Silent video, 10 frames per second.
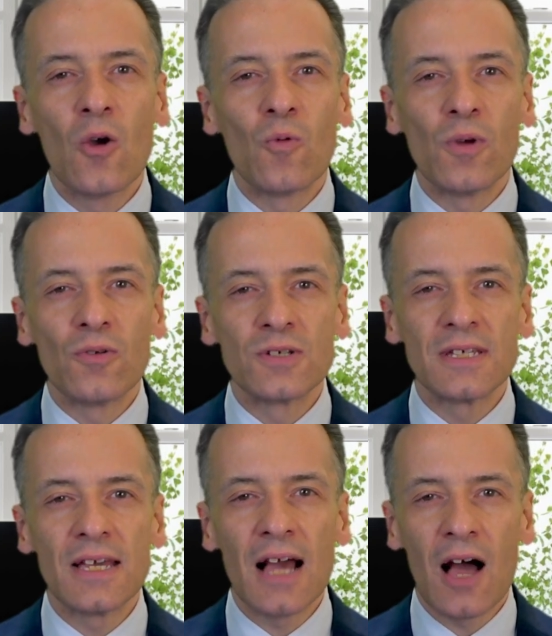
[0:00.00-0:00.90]
We will
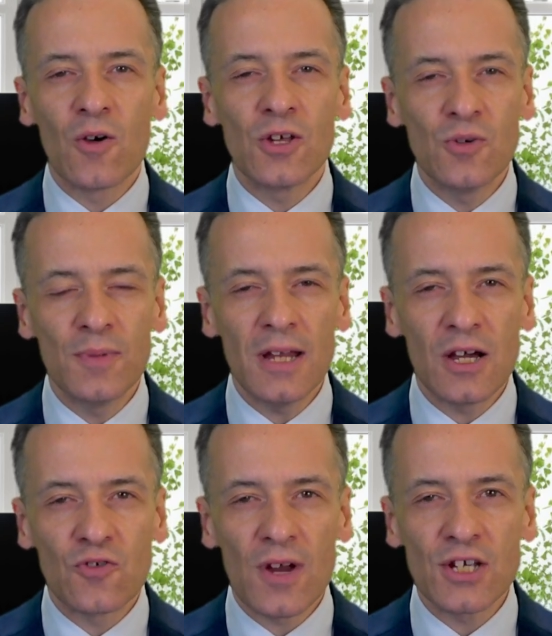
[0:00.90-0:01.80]
see how human
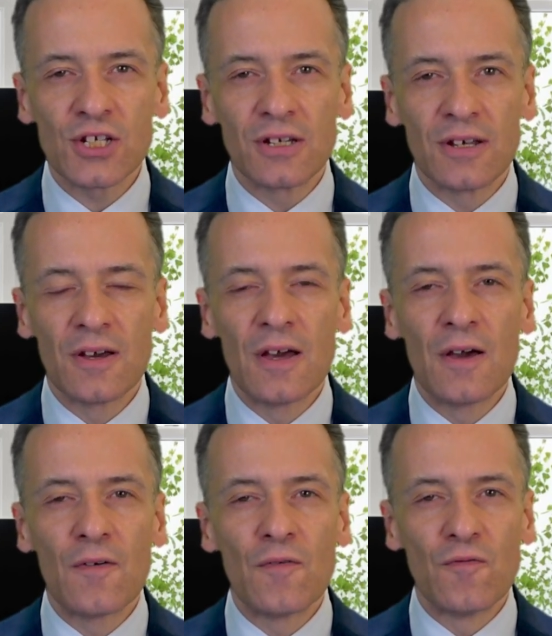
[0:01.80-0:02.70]
aggression,
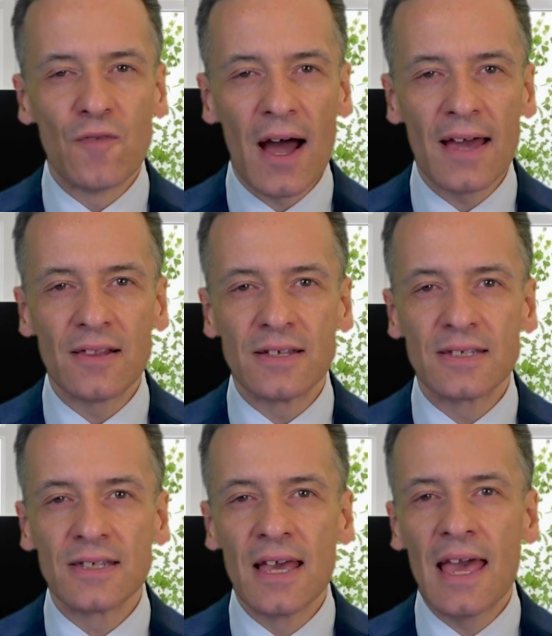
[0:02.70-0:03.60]

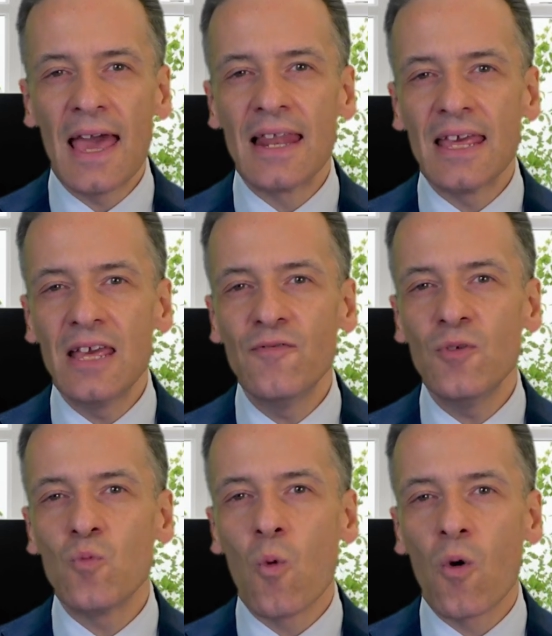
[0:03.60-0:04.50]
violence, and
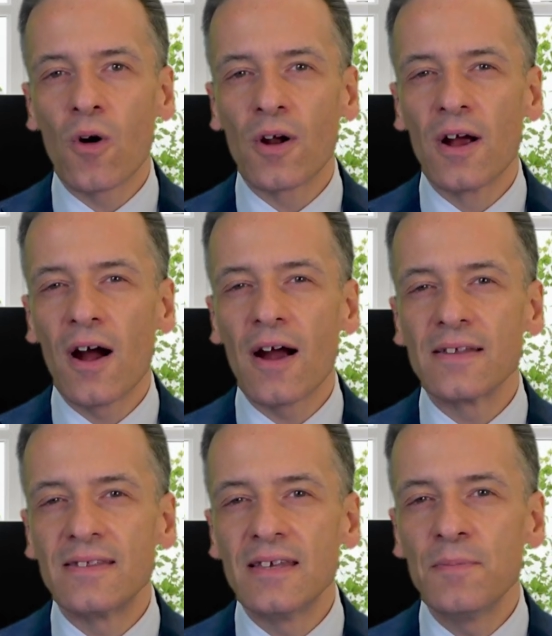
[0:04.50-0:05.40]
even war are
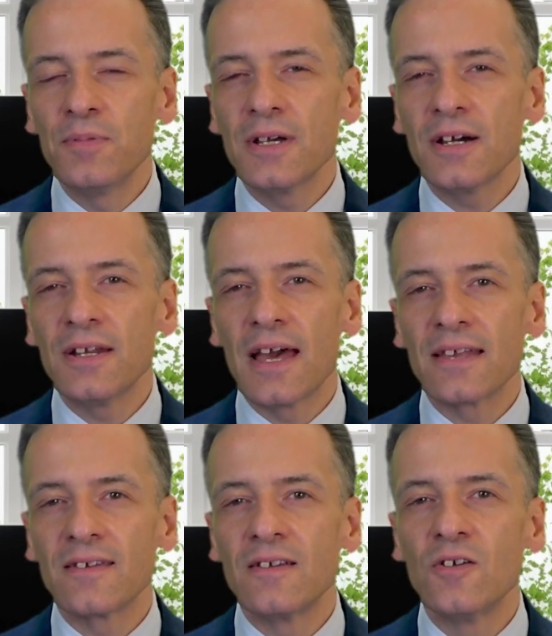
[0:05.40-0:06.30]
deeply
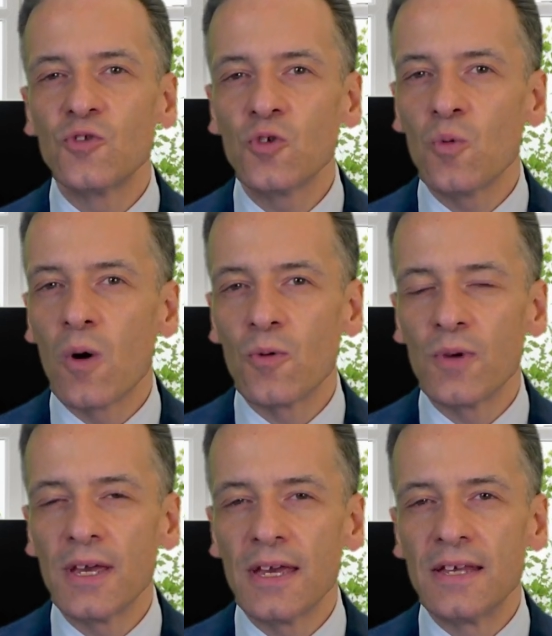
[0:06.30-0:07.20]
connected to what
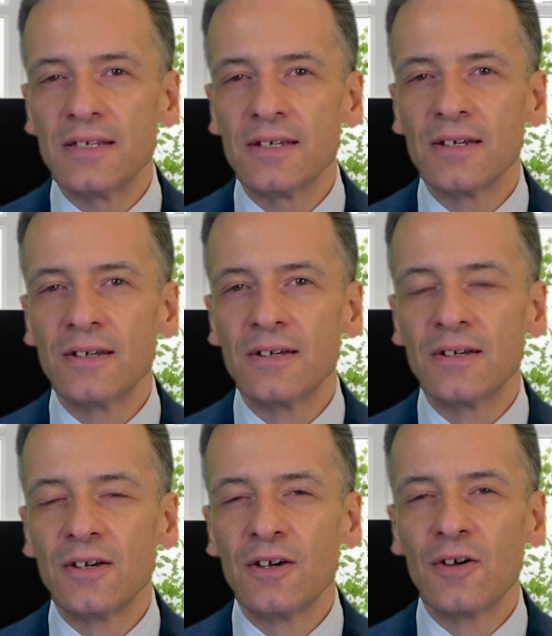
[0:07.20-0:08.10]
we eat.
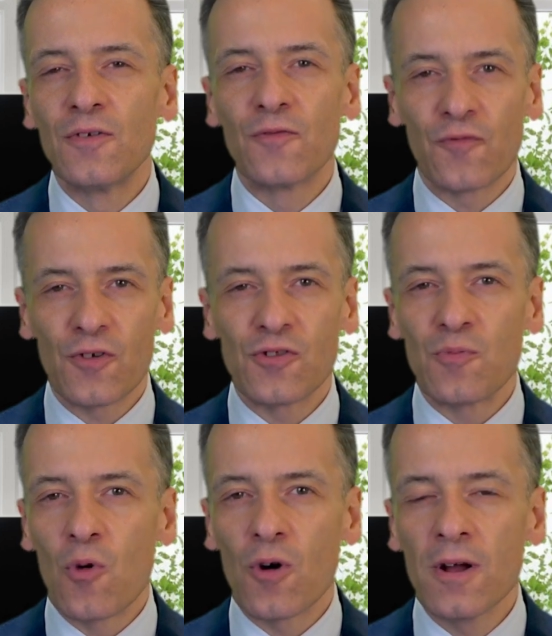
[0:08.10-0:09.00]

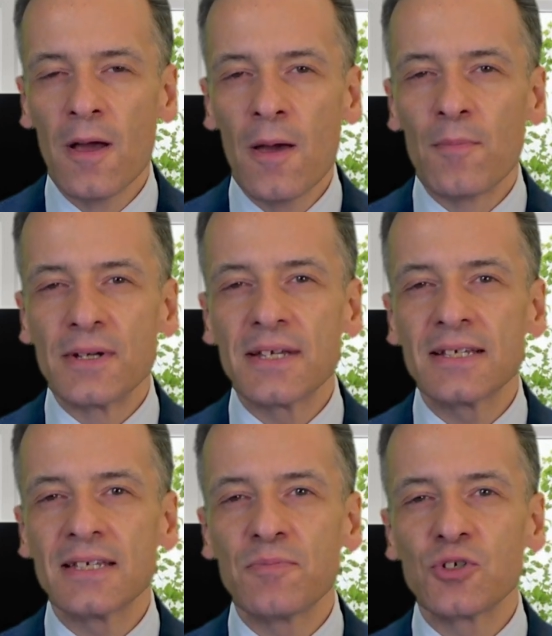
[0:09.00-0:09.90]
Furthermore,
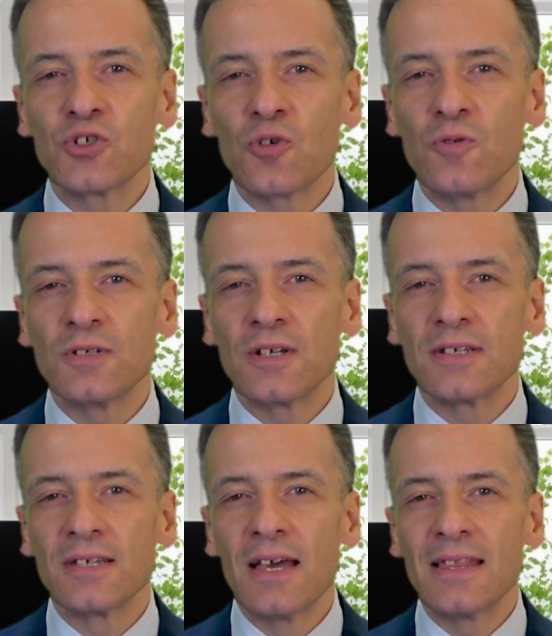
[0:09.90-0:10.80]
Masaaki-sama shows
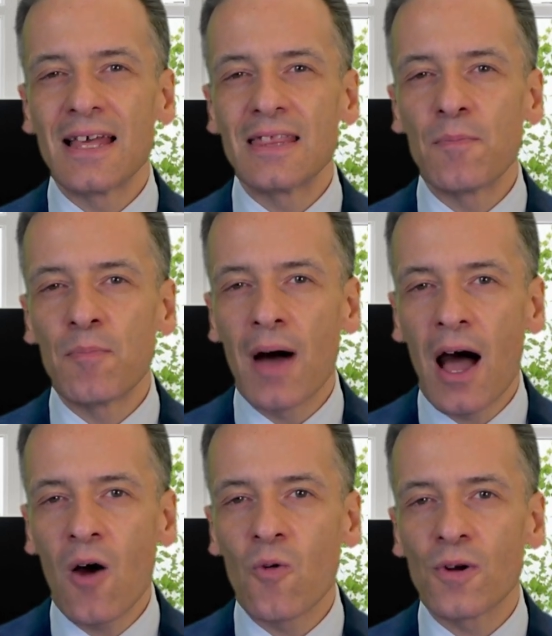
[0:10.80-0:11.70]
us that the
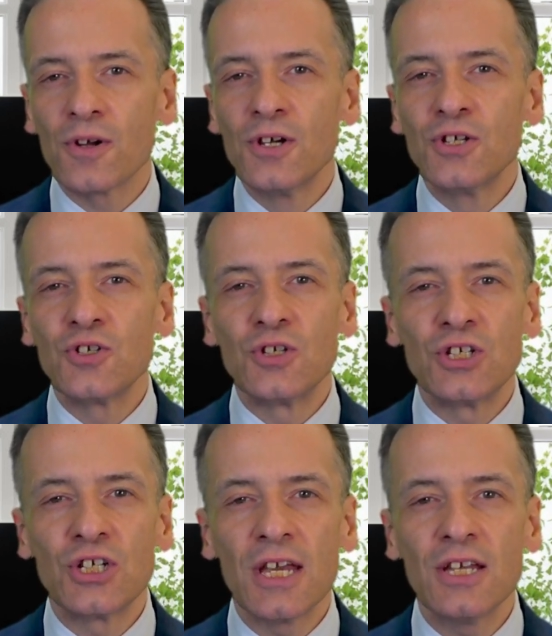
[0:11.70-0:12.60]
power to
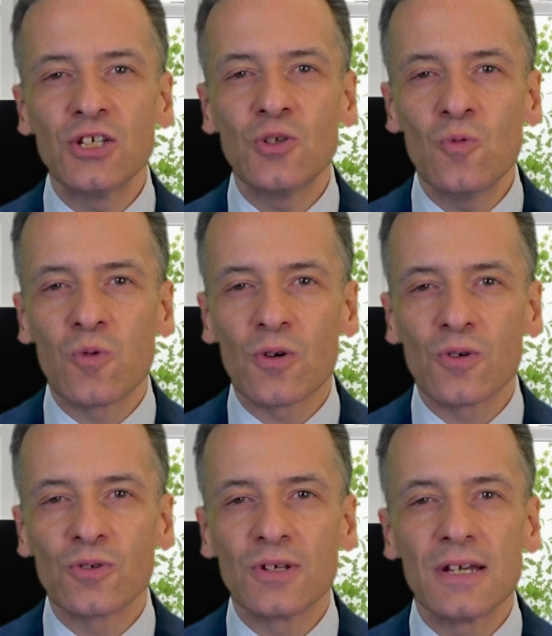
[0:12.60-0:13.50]
change the
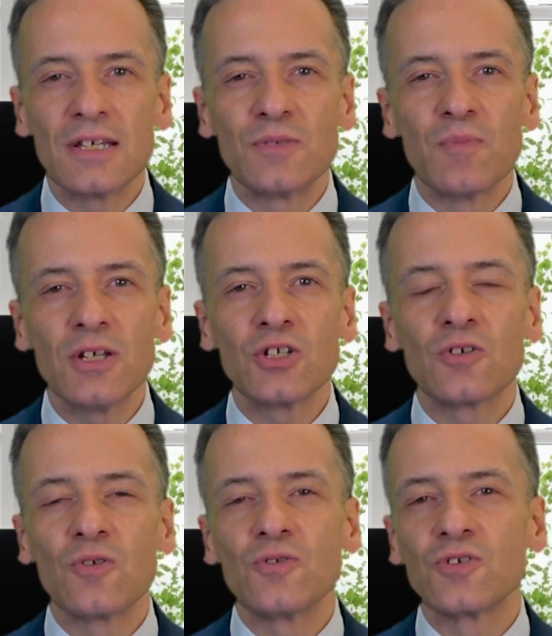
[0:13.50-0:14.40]
world is much
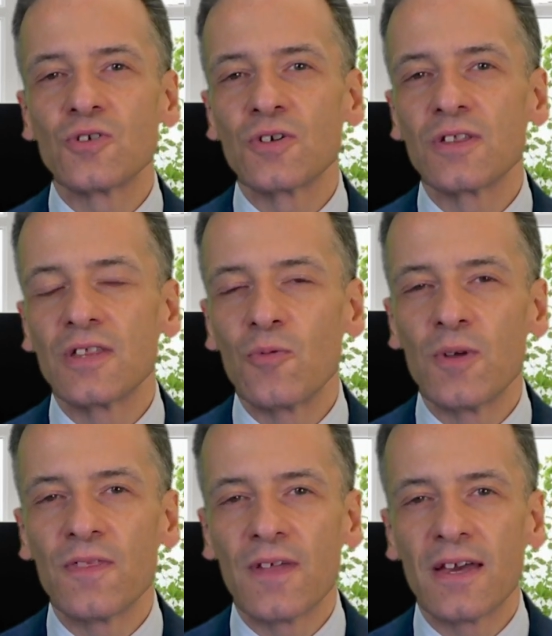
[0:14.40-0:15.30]
closer than we
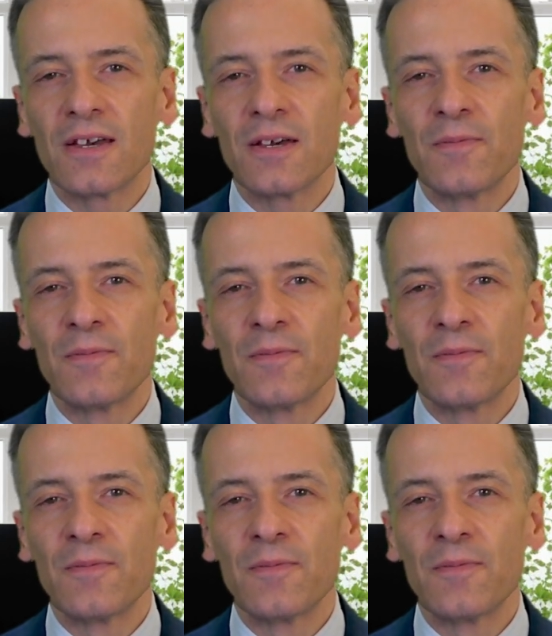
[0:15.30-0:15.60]
think.